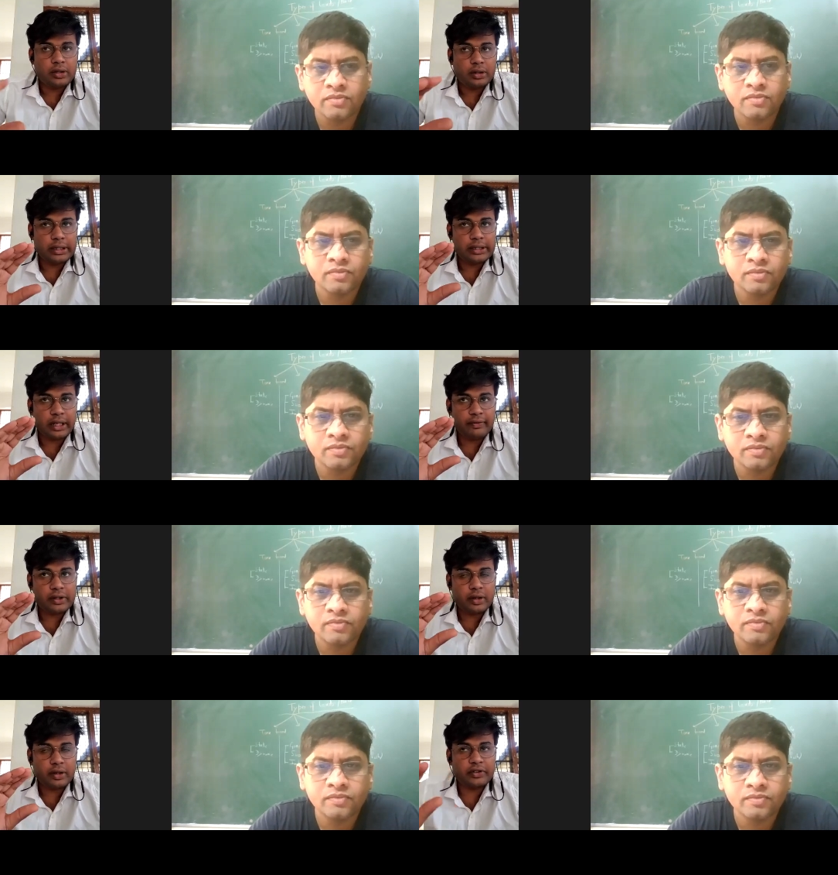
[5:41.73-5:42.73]
Speaker 1: so that
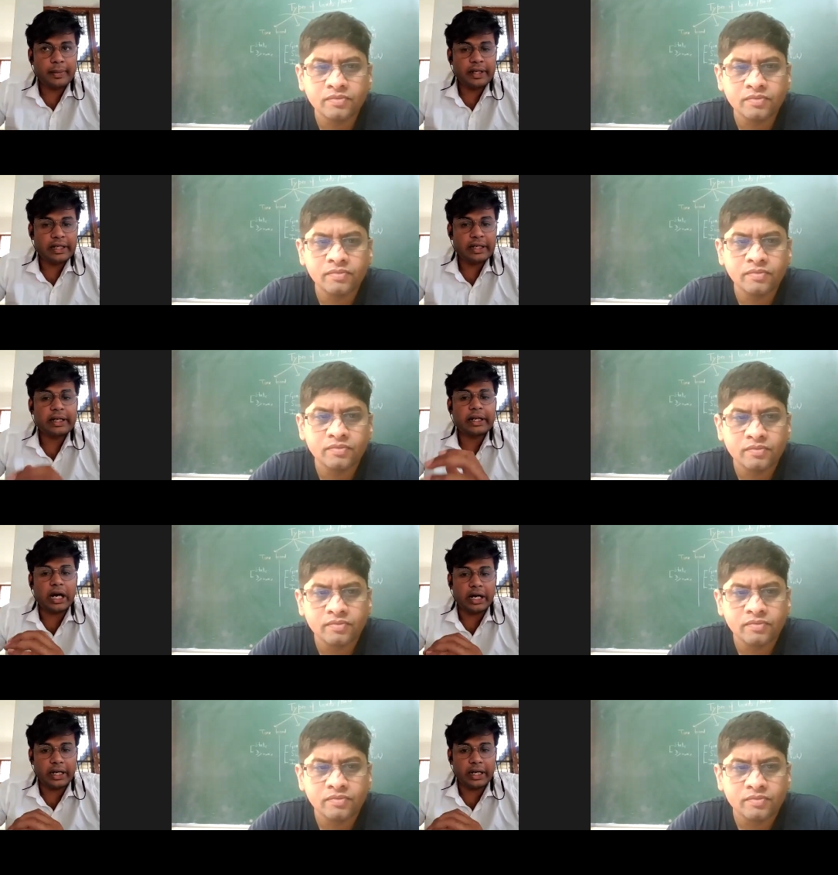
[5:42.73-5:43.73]
surface of the material get
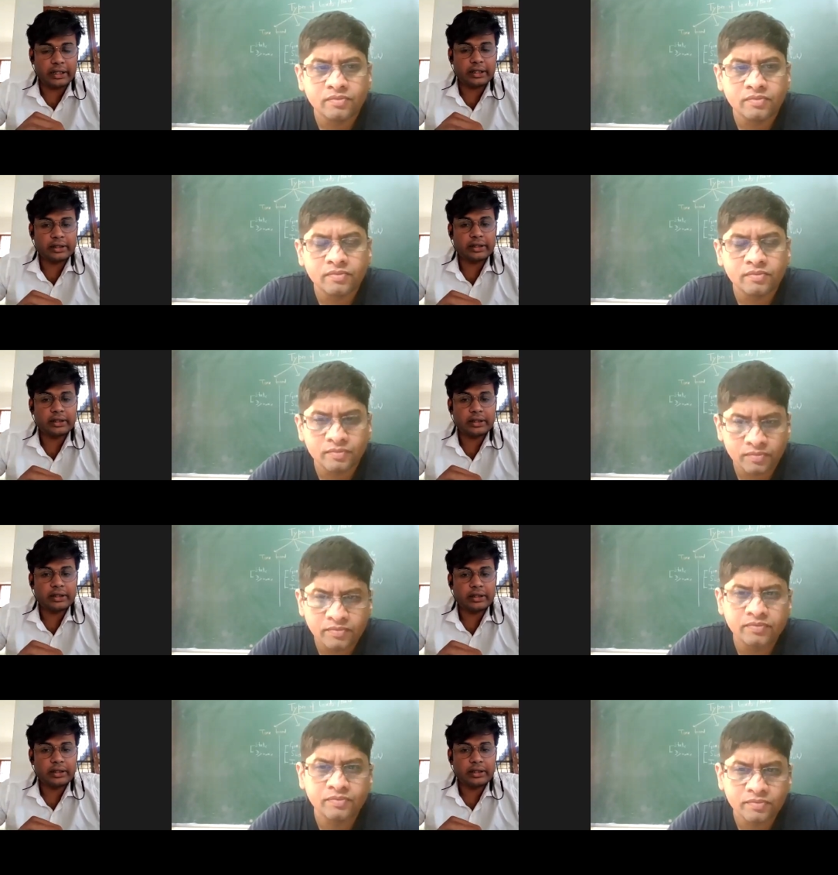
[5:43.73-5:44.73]
hardened,
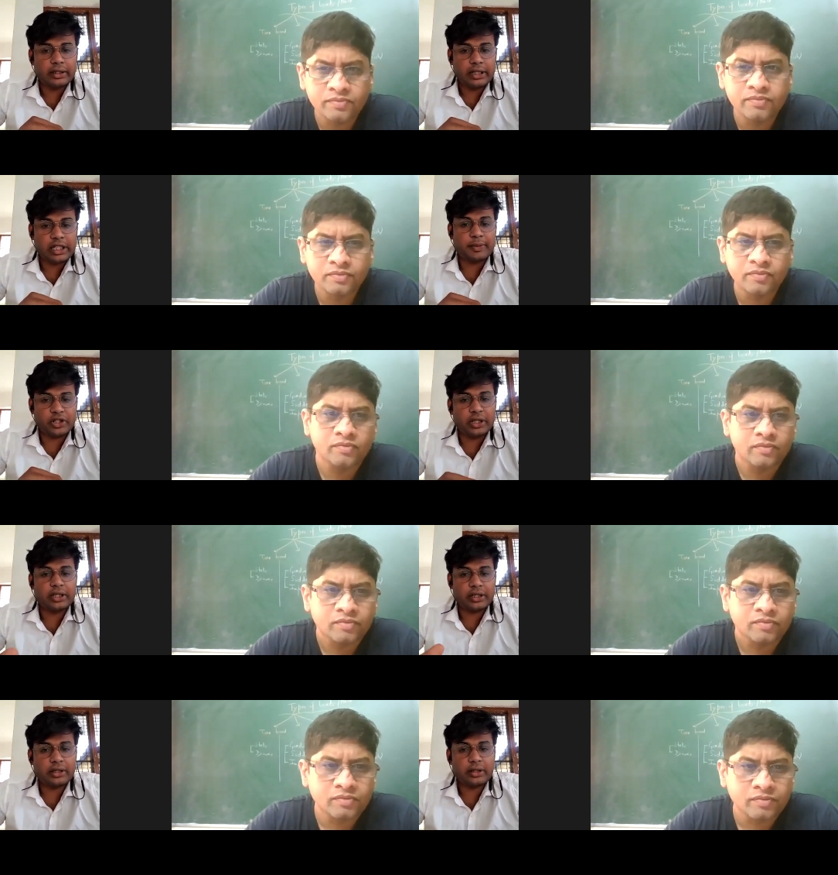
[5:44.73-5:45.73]
especially.
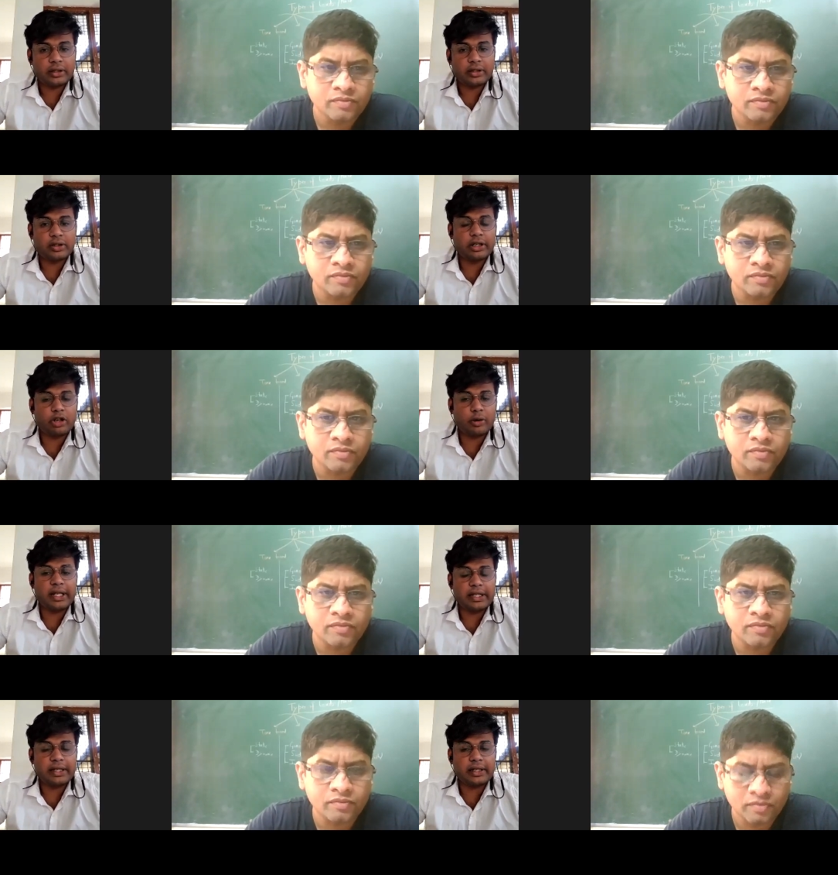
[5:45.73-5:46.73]
So that
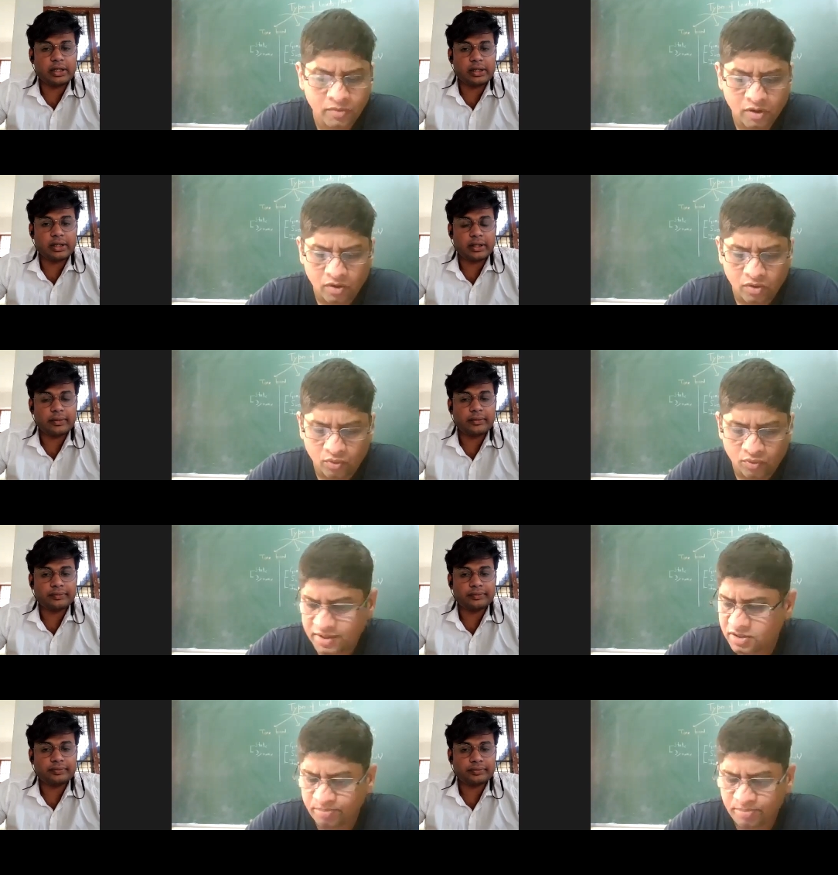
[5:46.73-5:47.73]
normalizing is done, sir.
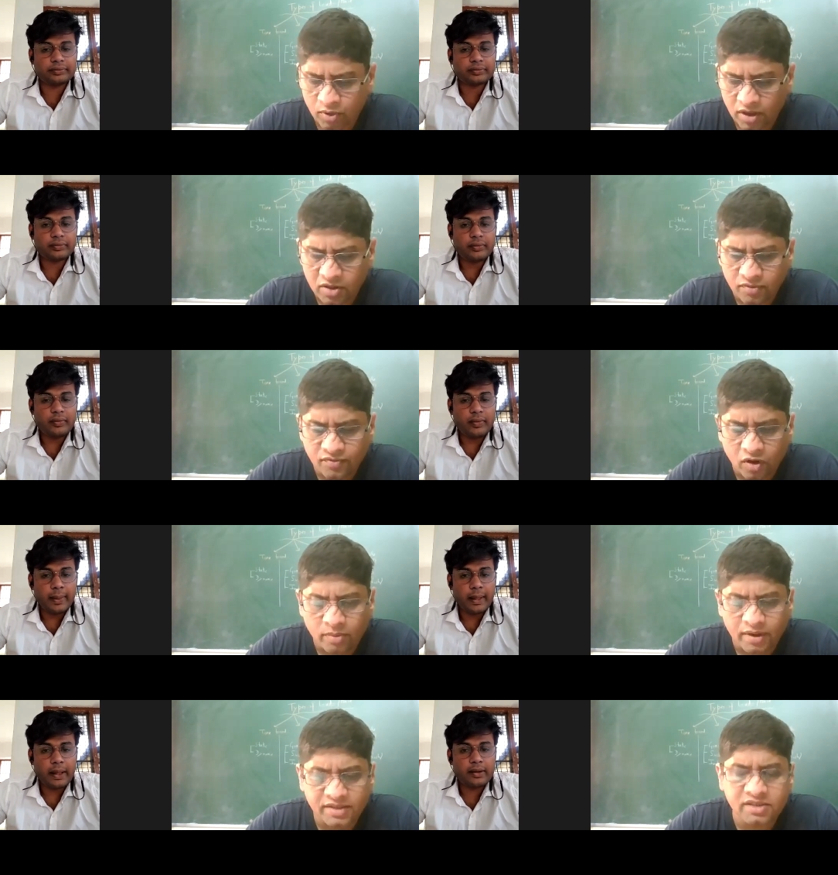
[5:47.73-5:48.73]
Speaker 2: What is the product of
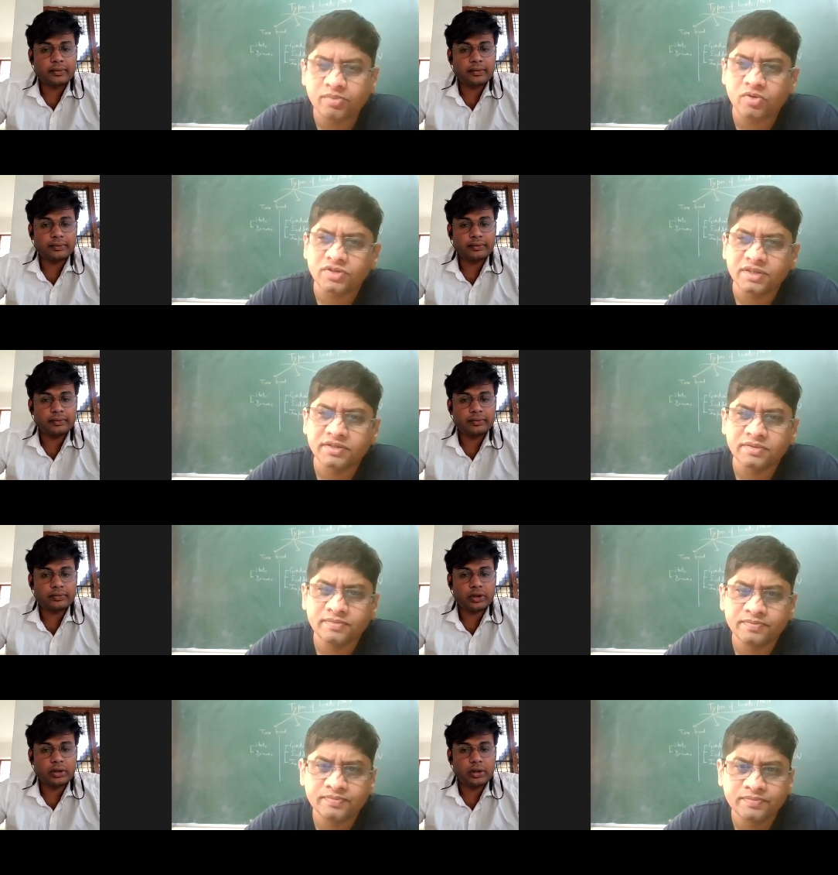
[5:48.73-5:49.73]
normalizing process?
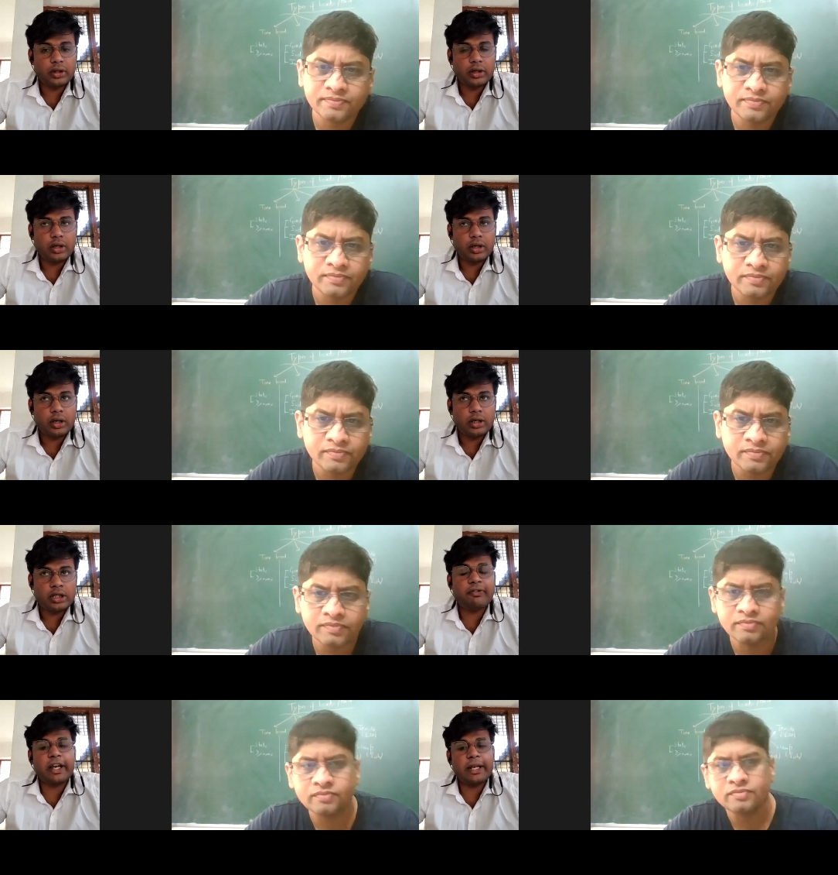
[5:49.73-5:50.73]
Speaker 1: It's
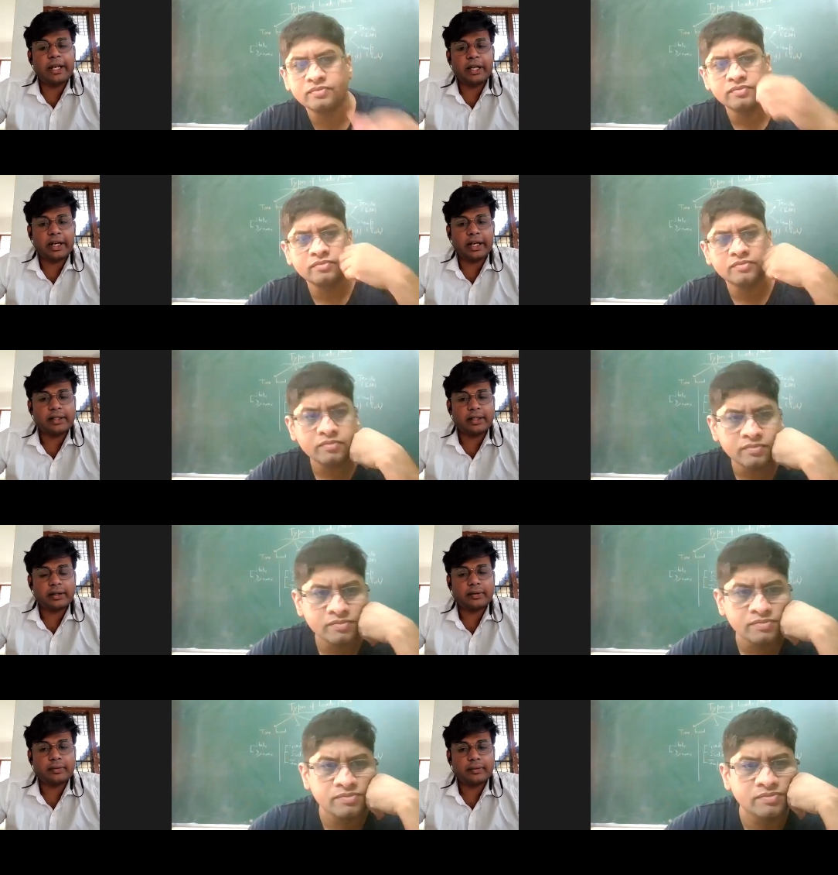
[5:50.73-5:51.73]
a fine spherulite, sir.
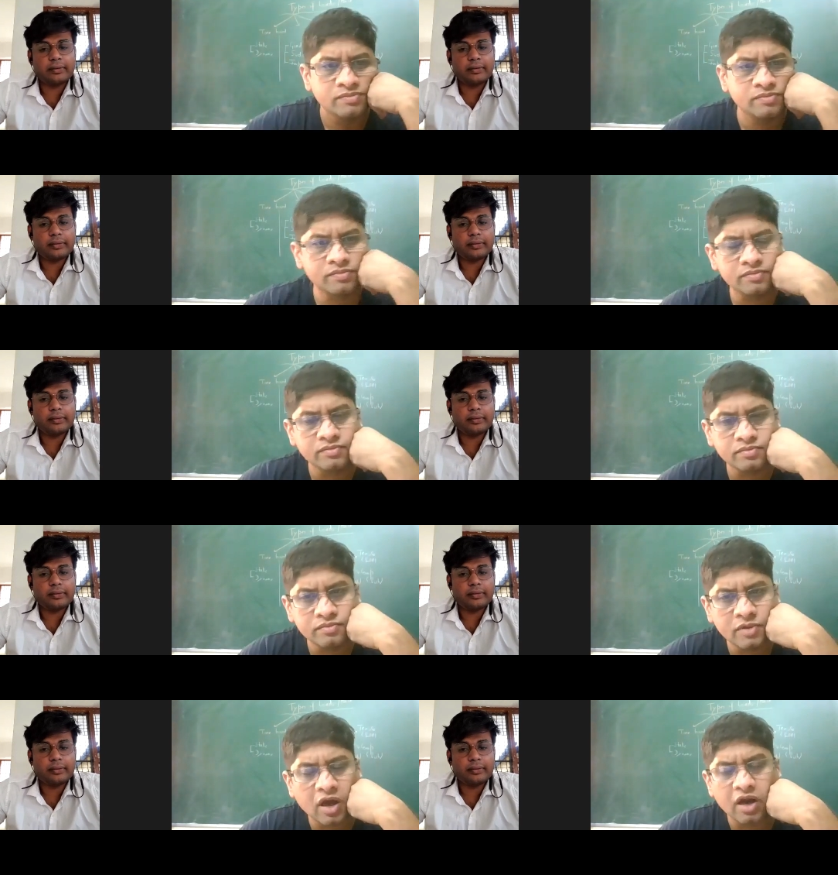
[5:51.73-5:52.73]

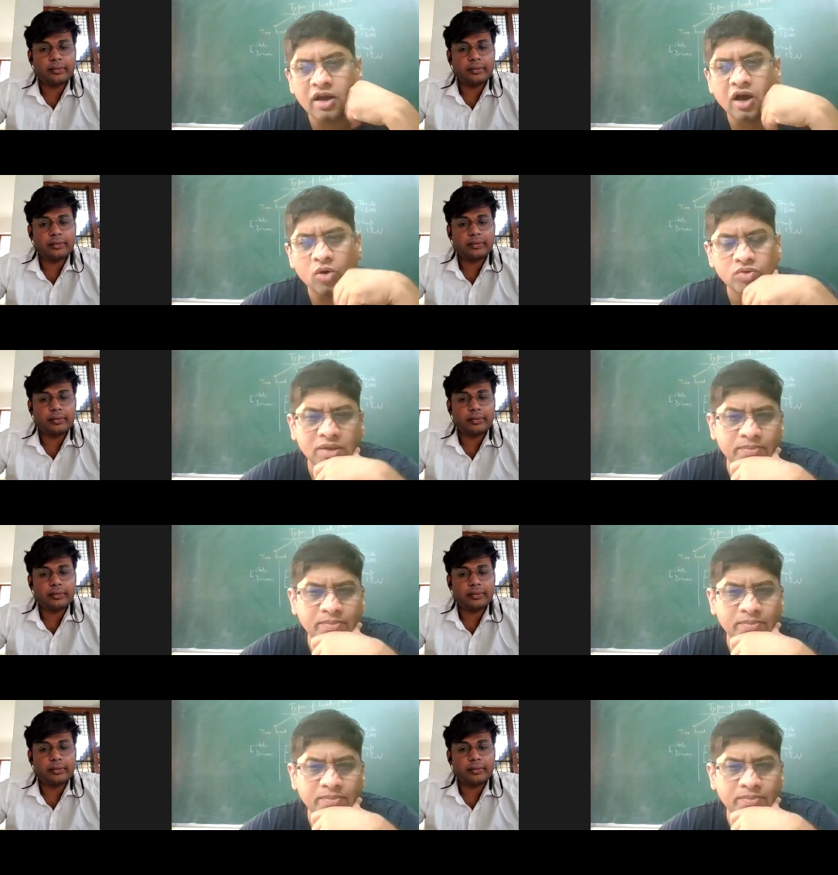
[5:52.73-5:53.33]
Speaker 2: Mm. And how